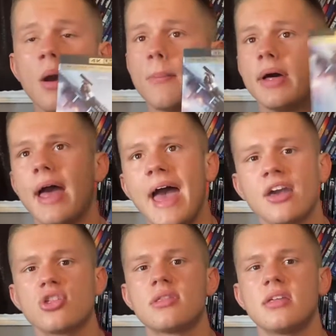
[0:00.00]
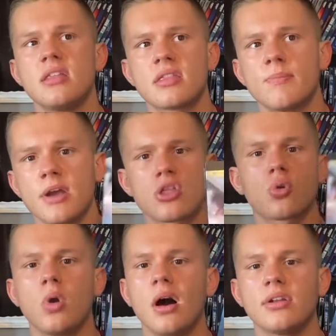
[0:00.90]
But action scenes, picture
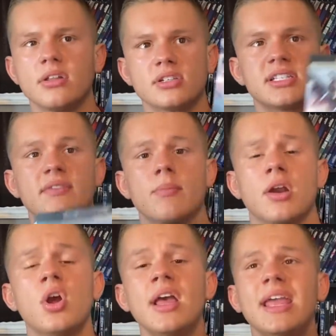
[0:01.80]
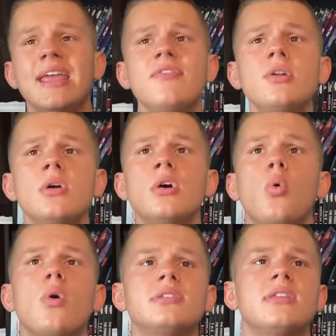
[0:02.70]
quality looks even better. Even
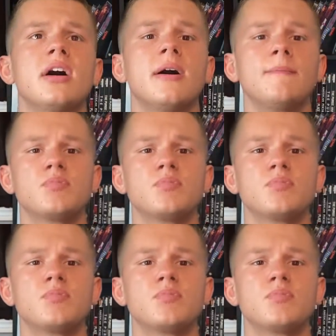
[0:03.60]
with the